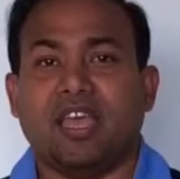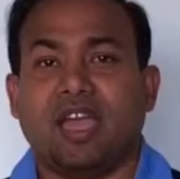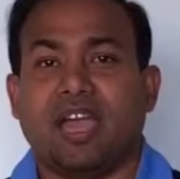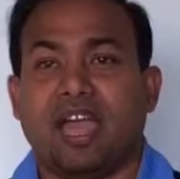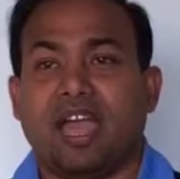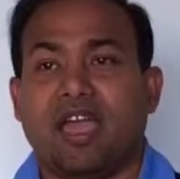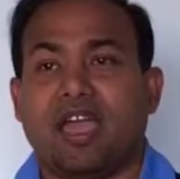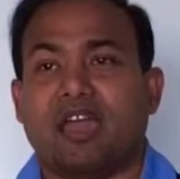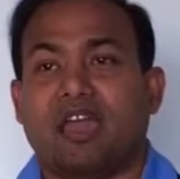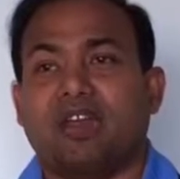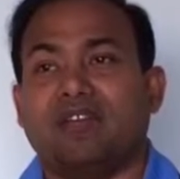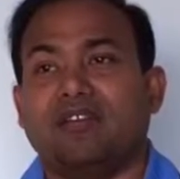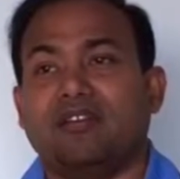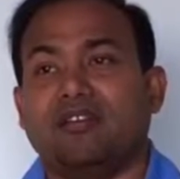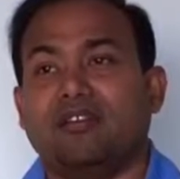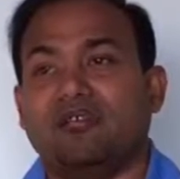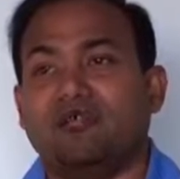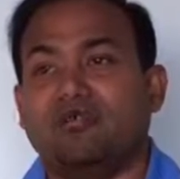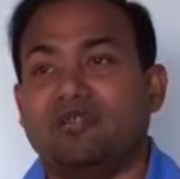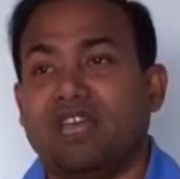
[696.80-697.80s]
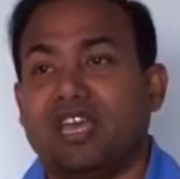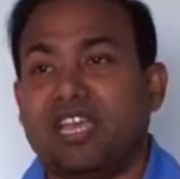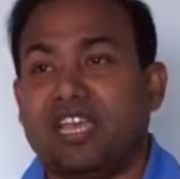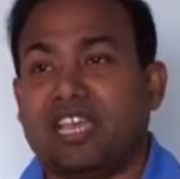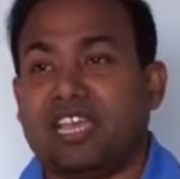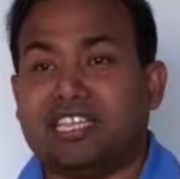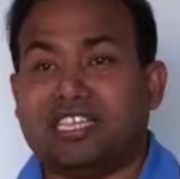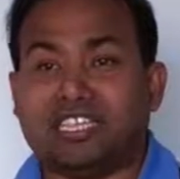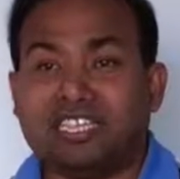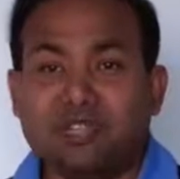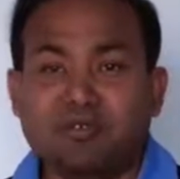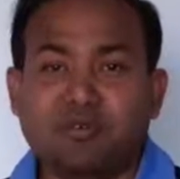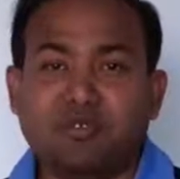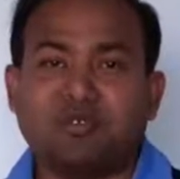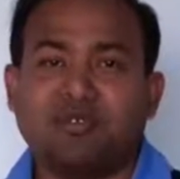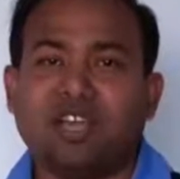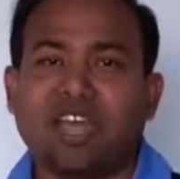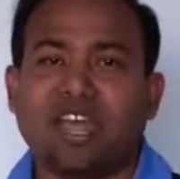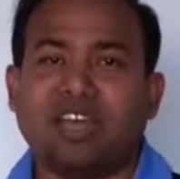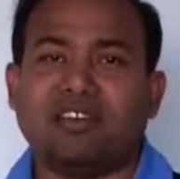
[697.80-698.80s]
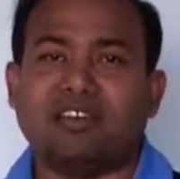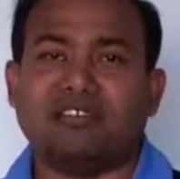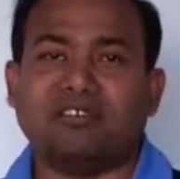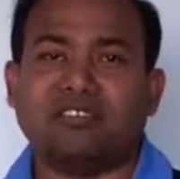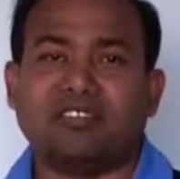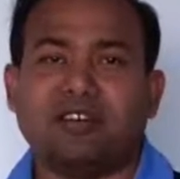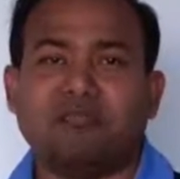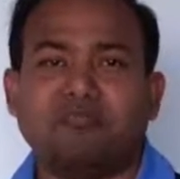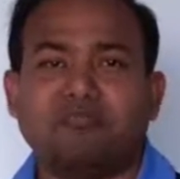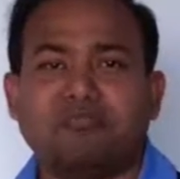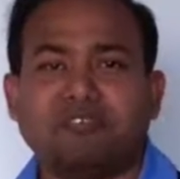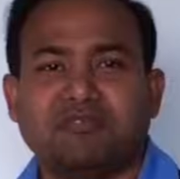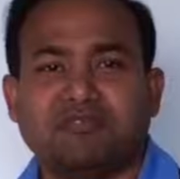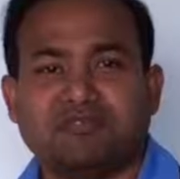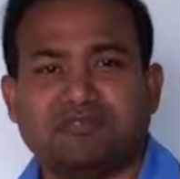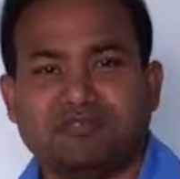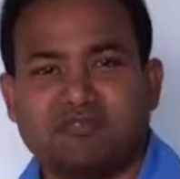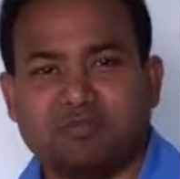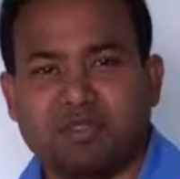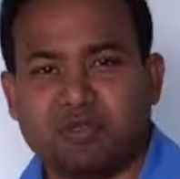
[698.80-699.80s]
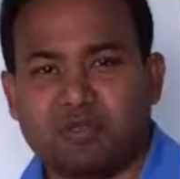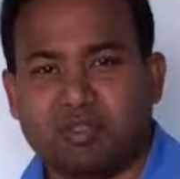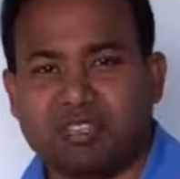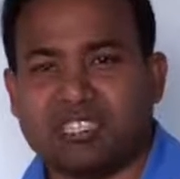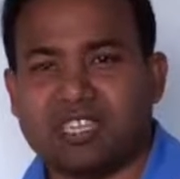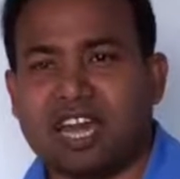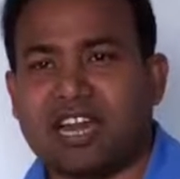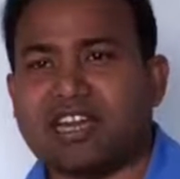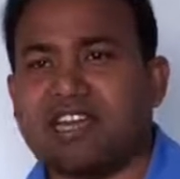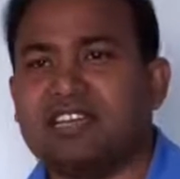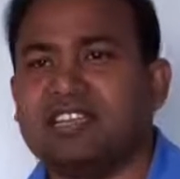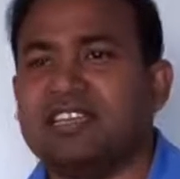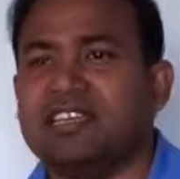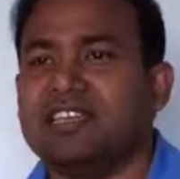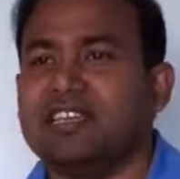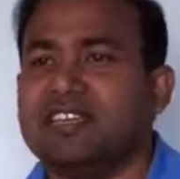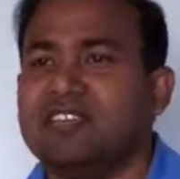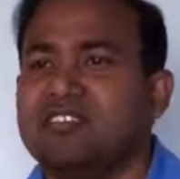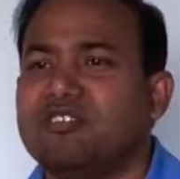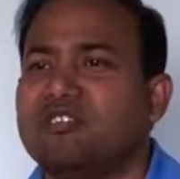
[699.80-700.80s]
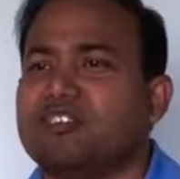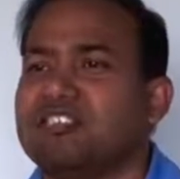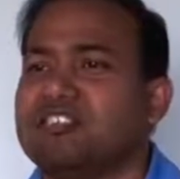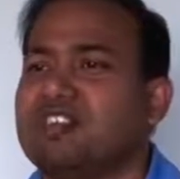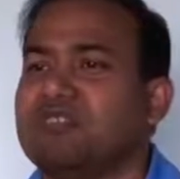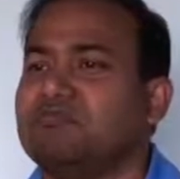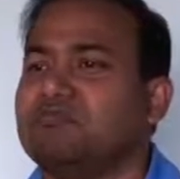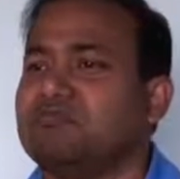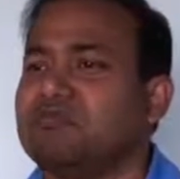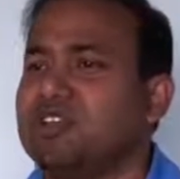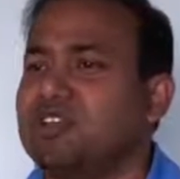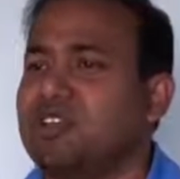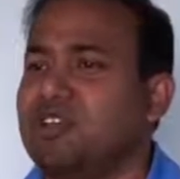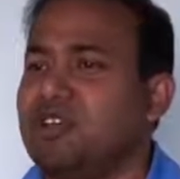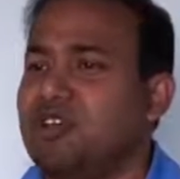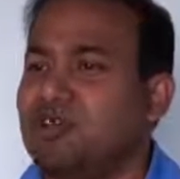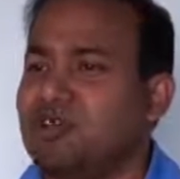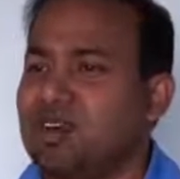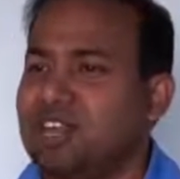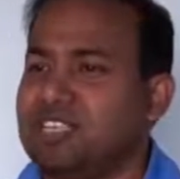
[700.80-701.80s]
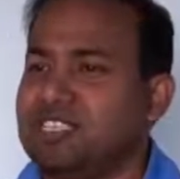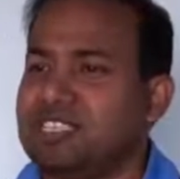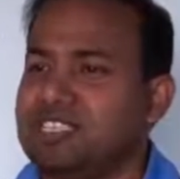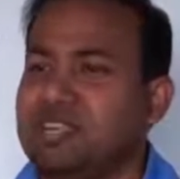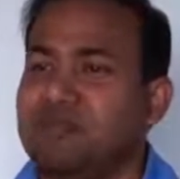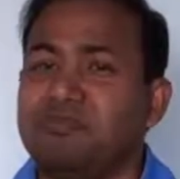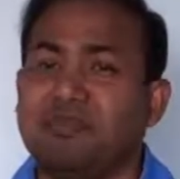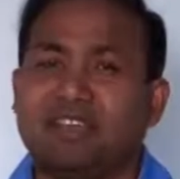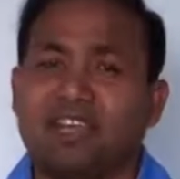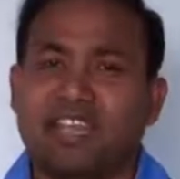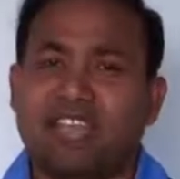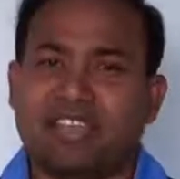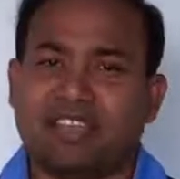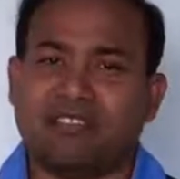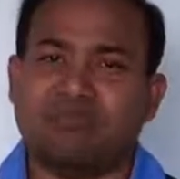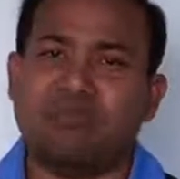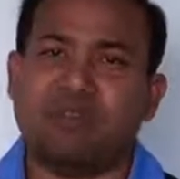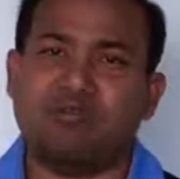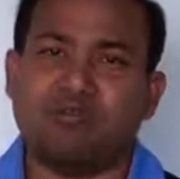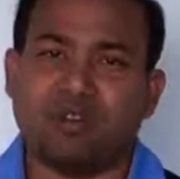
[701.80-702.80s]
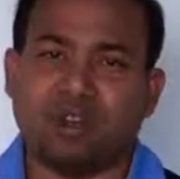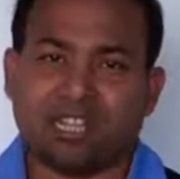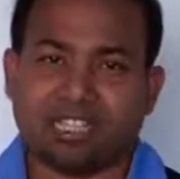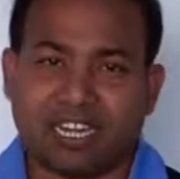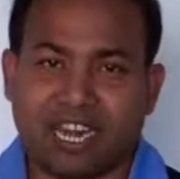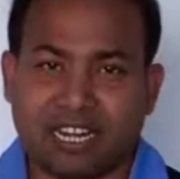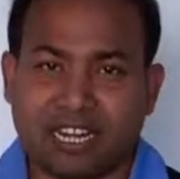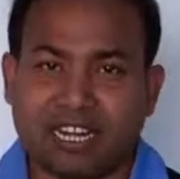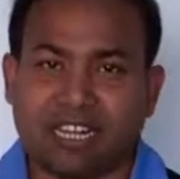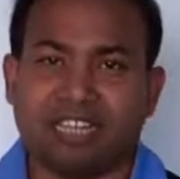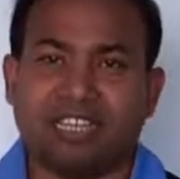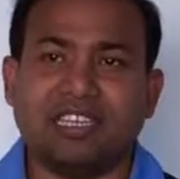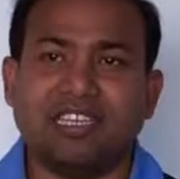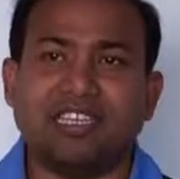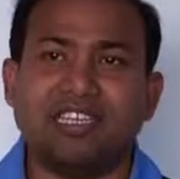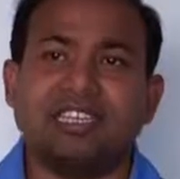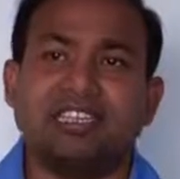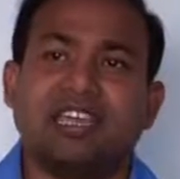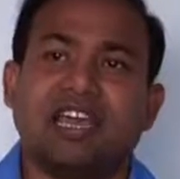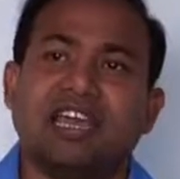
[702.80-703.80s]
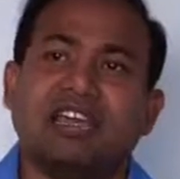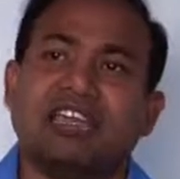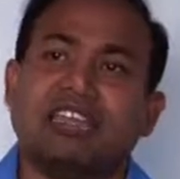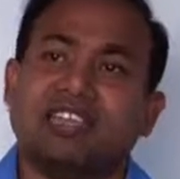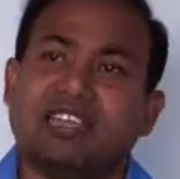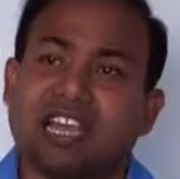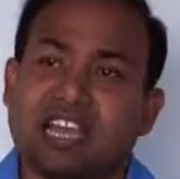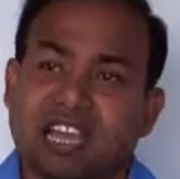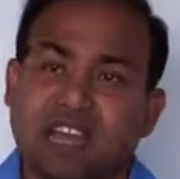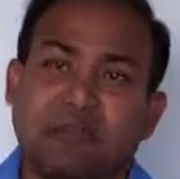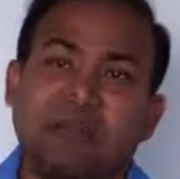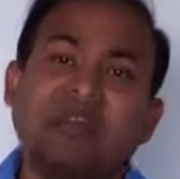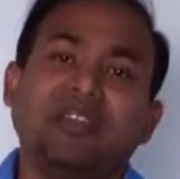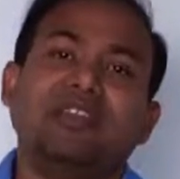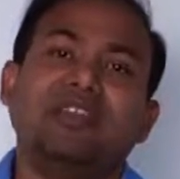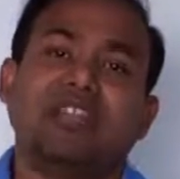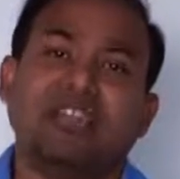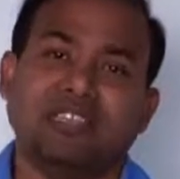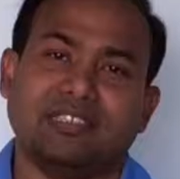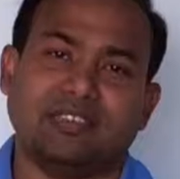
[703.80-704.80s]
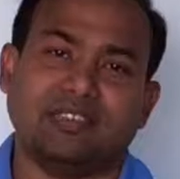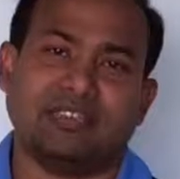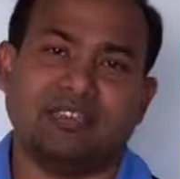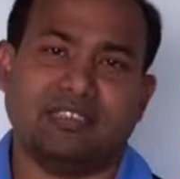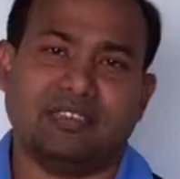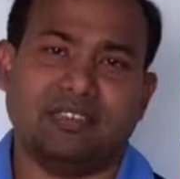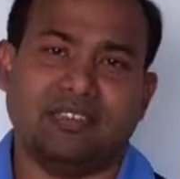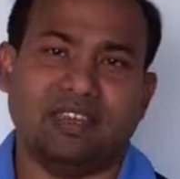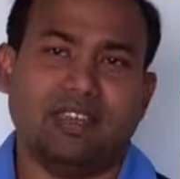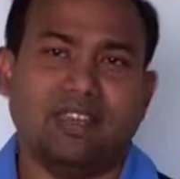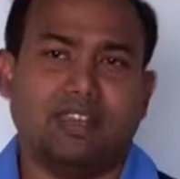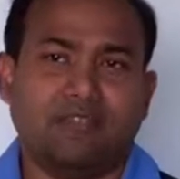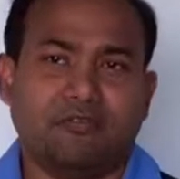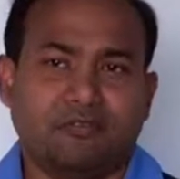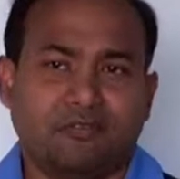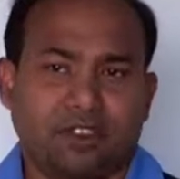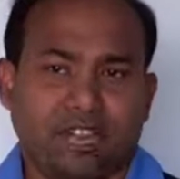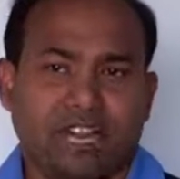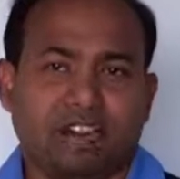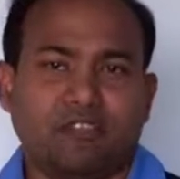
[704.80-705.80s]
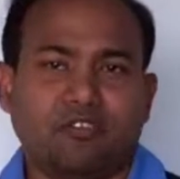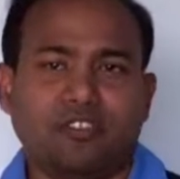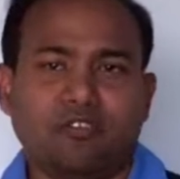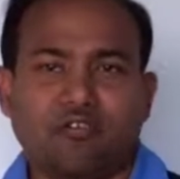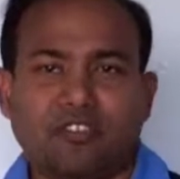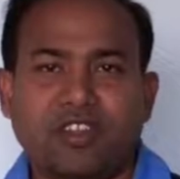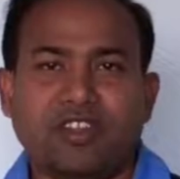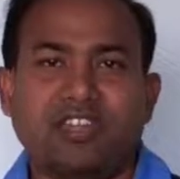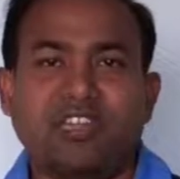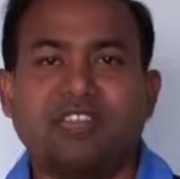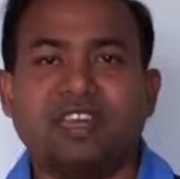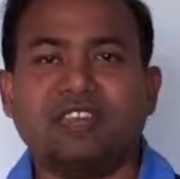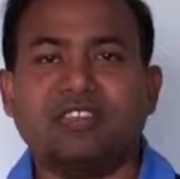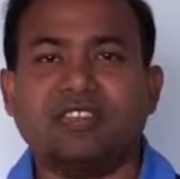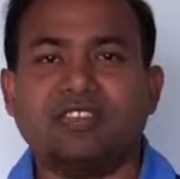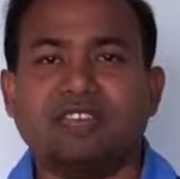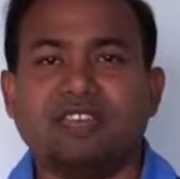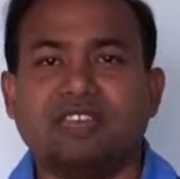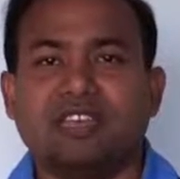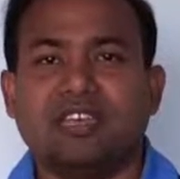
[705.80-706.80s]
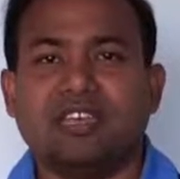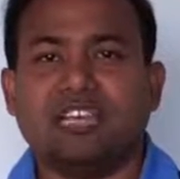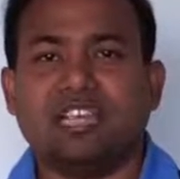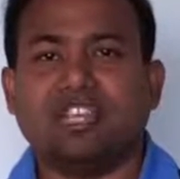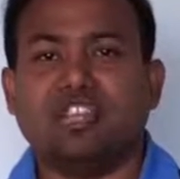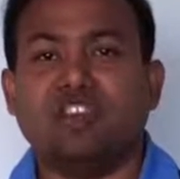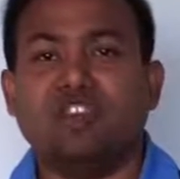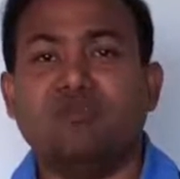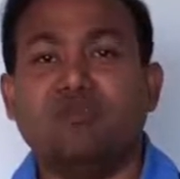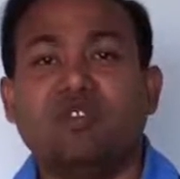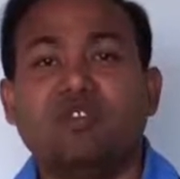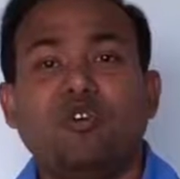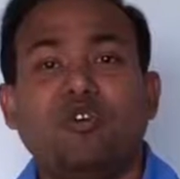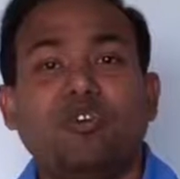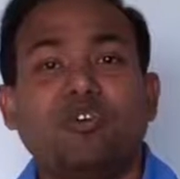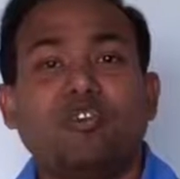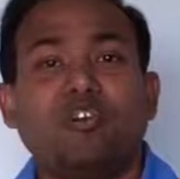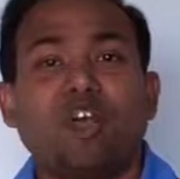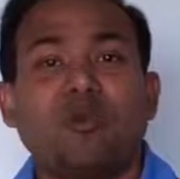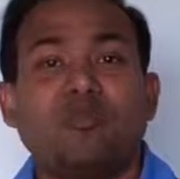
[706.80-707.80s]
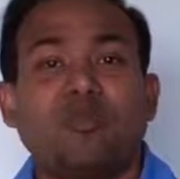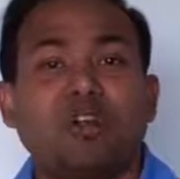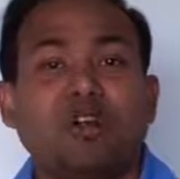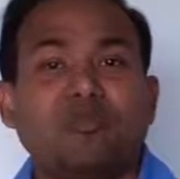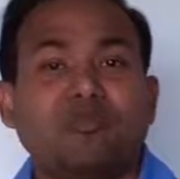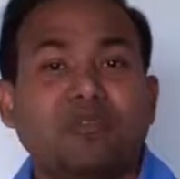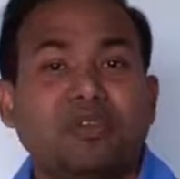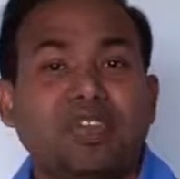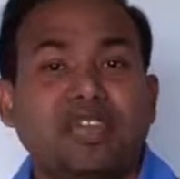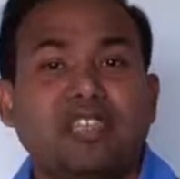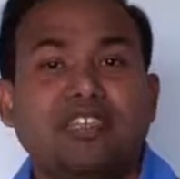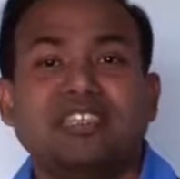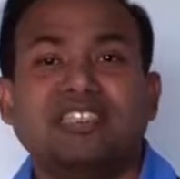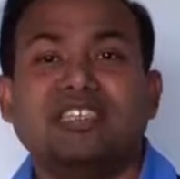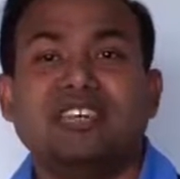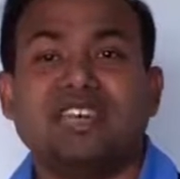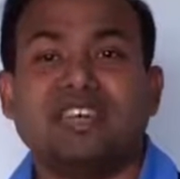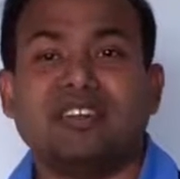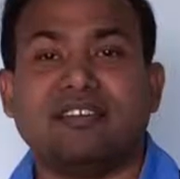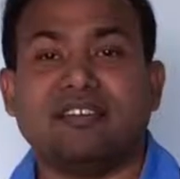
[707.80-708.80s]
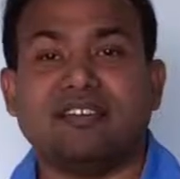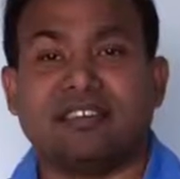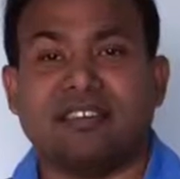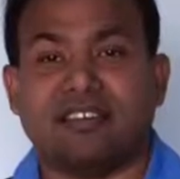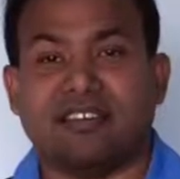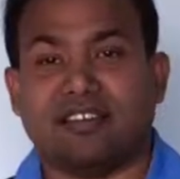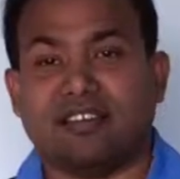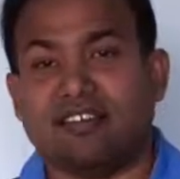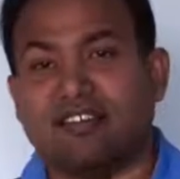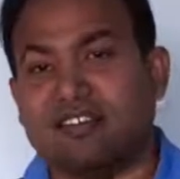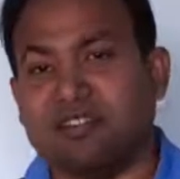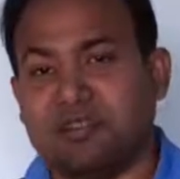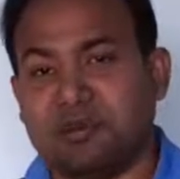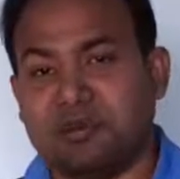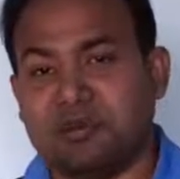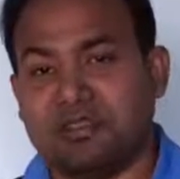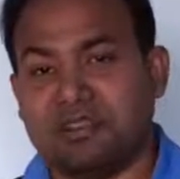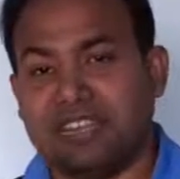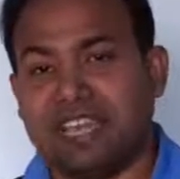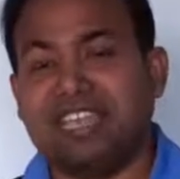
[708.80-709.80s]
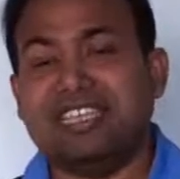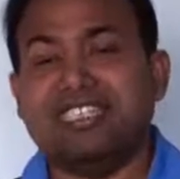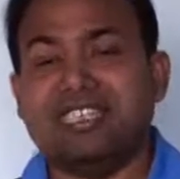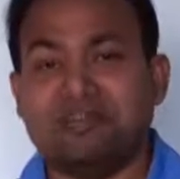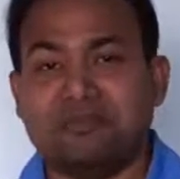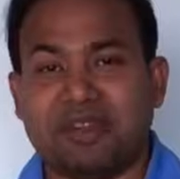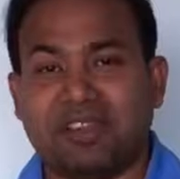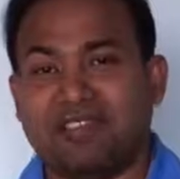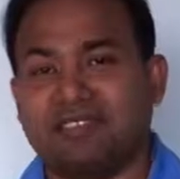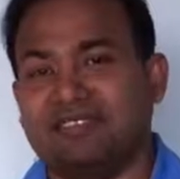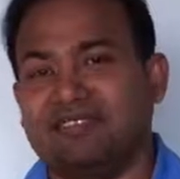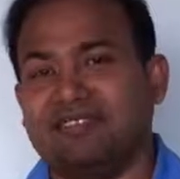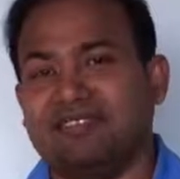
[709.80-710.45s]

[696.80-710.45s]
And to the extreme to that, some people started thinking, or some tech people have started thinking that in the coming days, 10 to 15 years, there will be no requirement of PLC and your HMI.